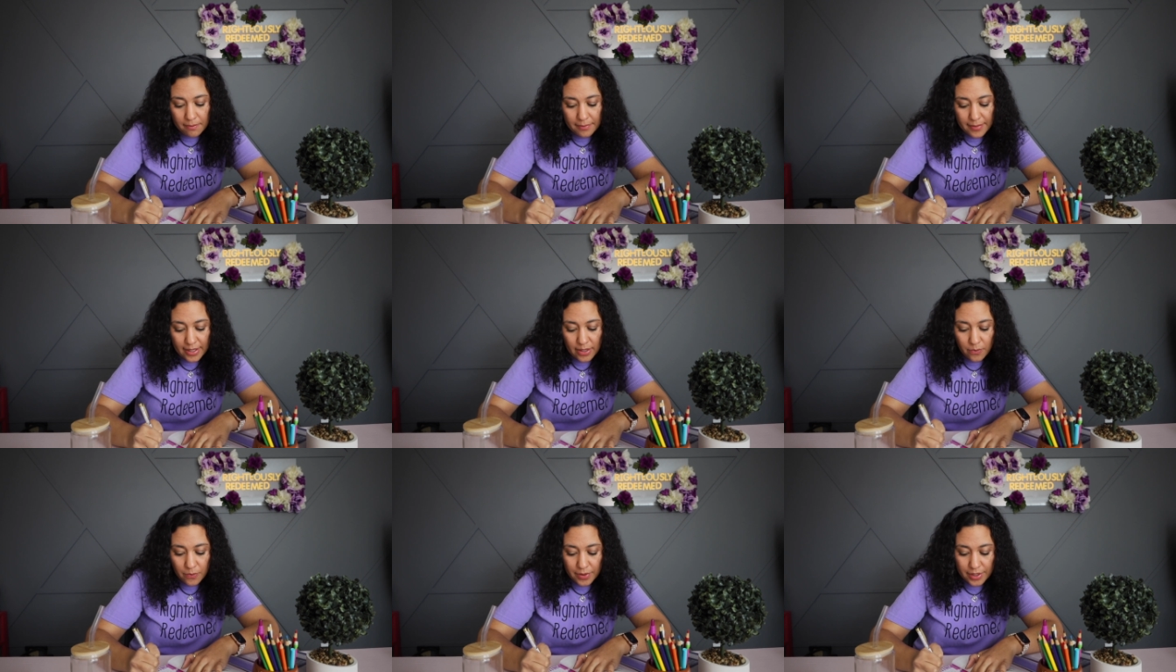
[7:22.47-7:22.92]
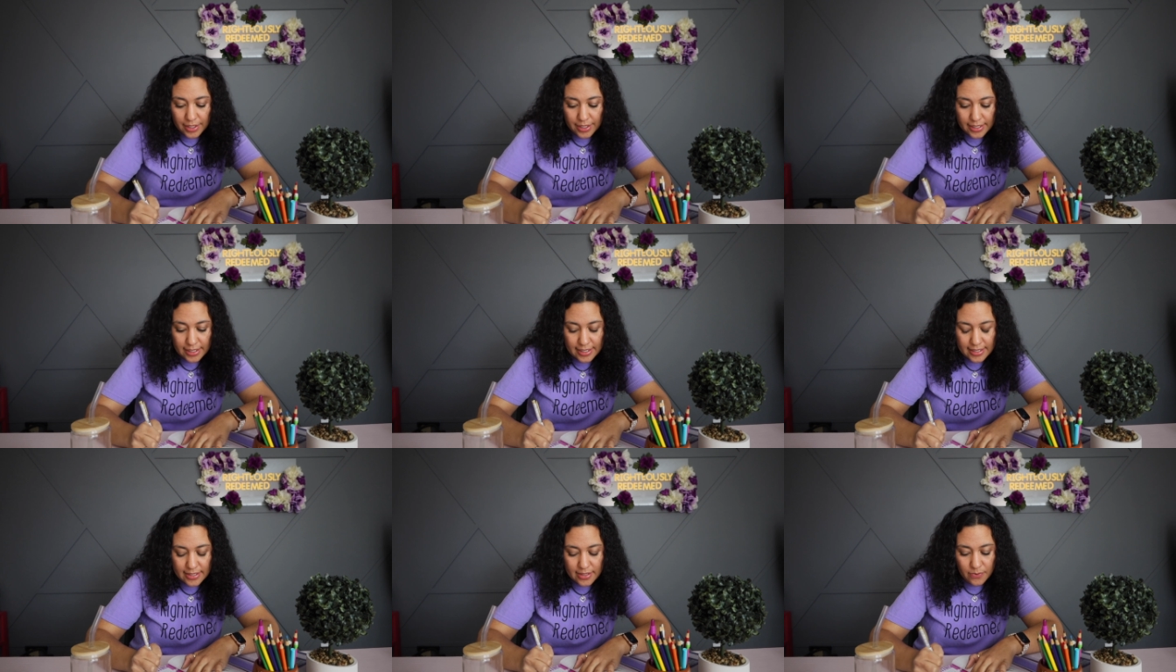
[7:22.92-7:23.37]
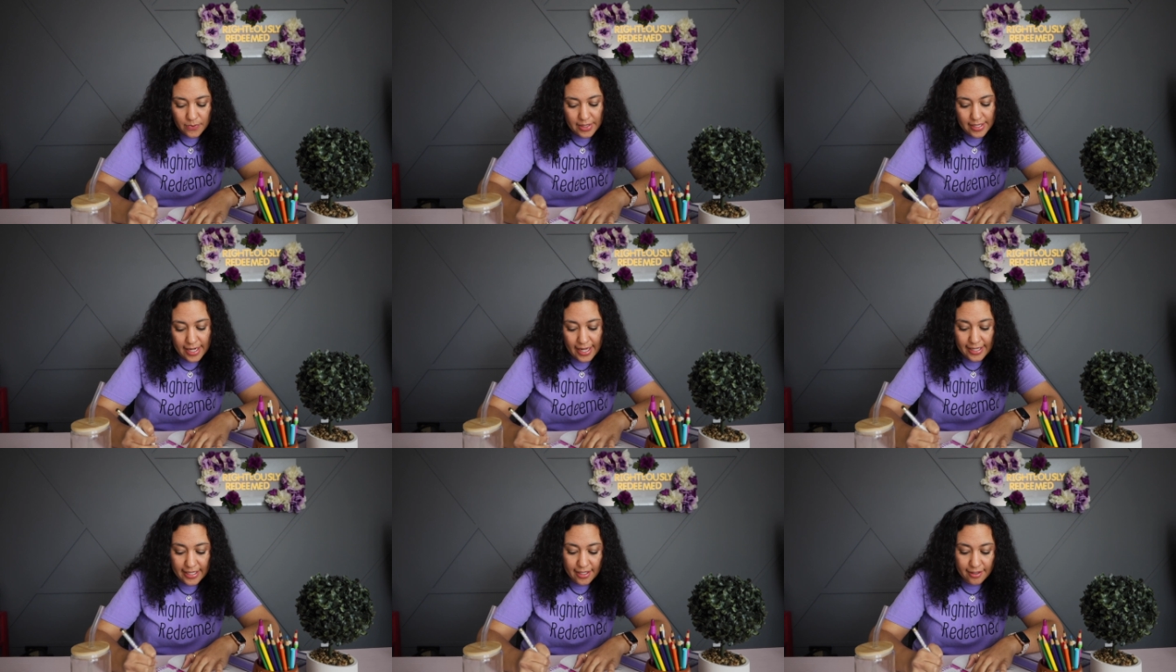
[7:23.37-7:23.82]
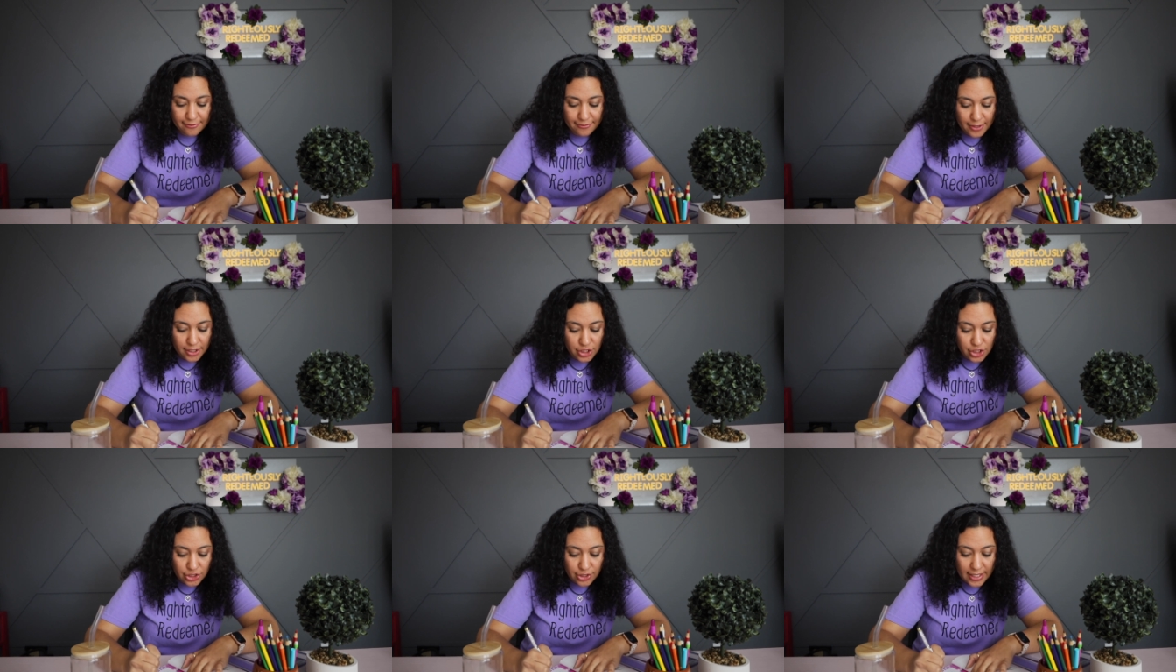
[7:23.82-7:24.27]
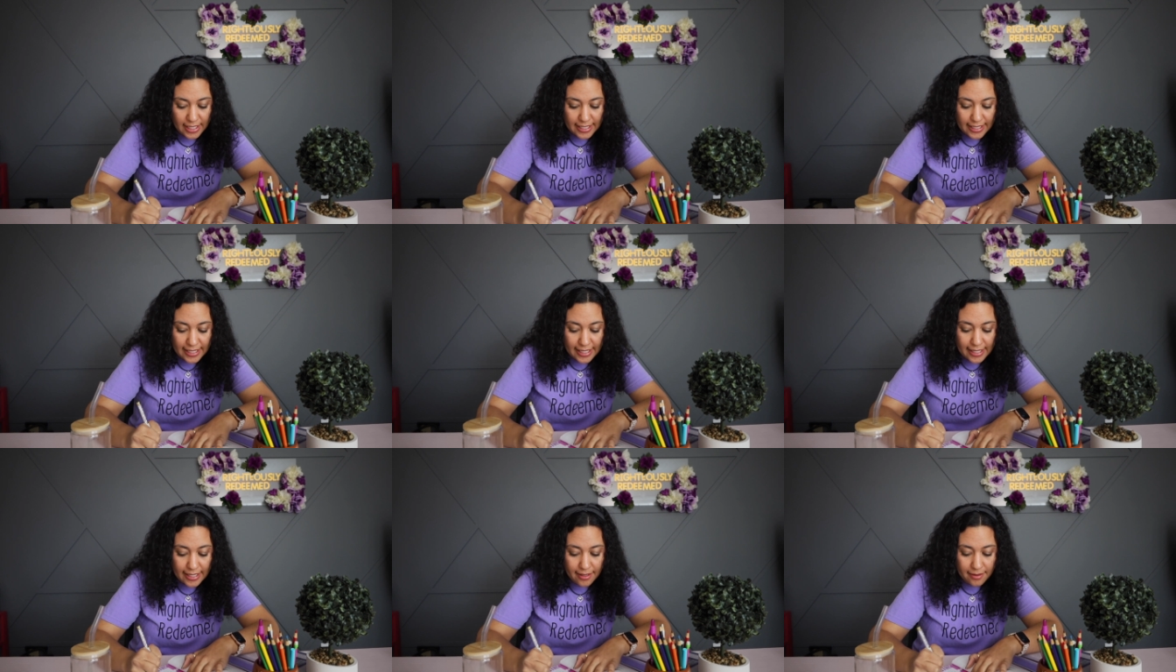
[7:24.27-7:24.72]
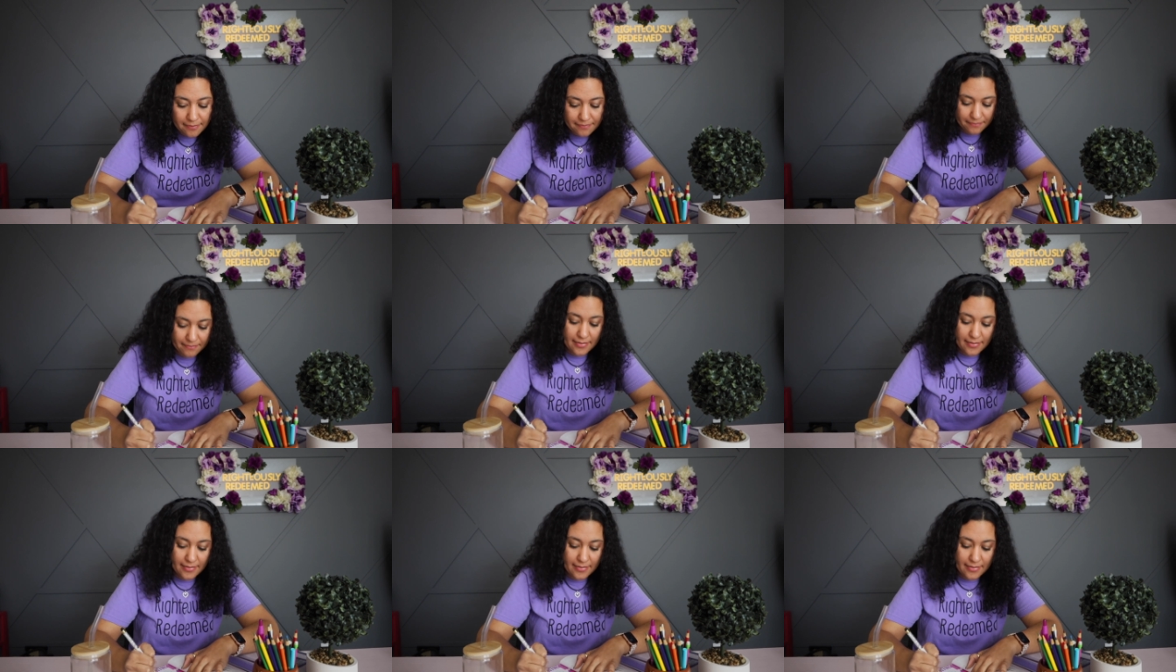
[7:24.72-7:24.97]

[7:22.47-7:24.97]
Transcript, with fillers: my words when I get frustrated,